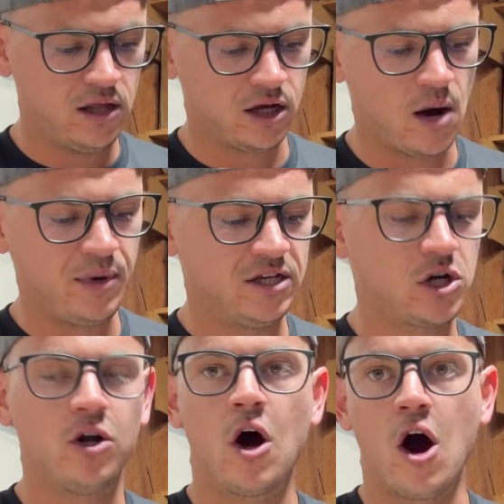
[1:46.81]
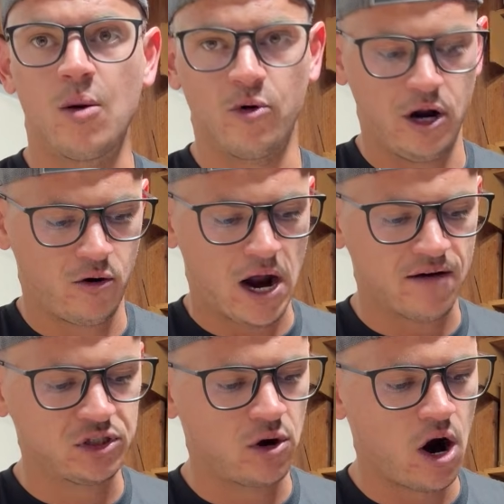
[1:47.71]
The company is called
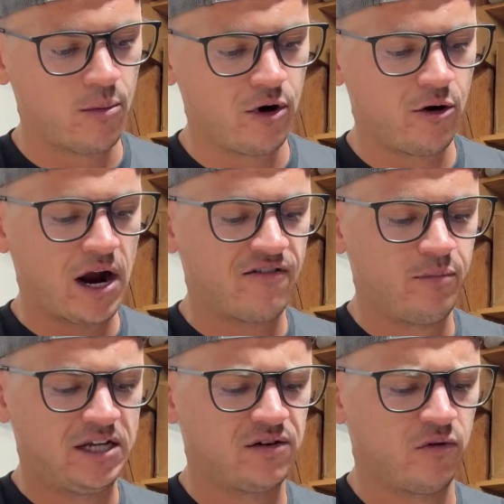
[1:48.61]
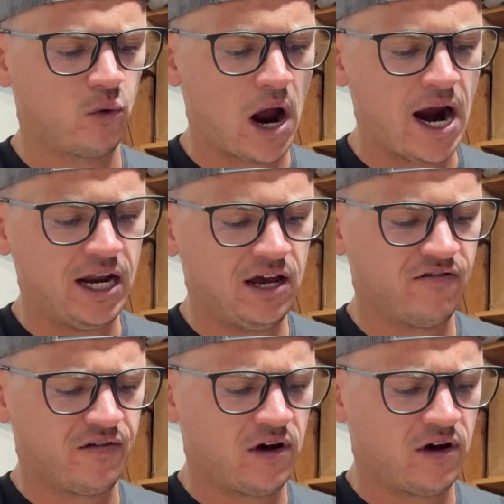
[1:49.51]
Armorycraft. So Armorycraft makes a variety of